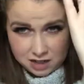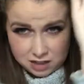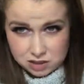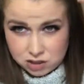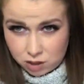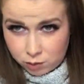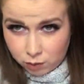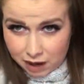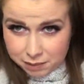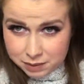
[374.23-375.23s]
and start
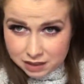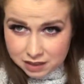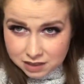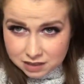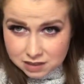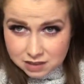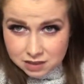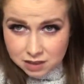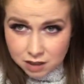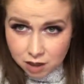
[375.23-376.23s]
wrapping it
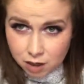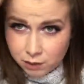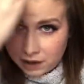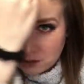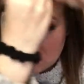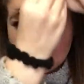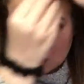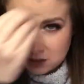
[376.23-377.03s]
around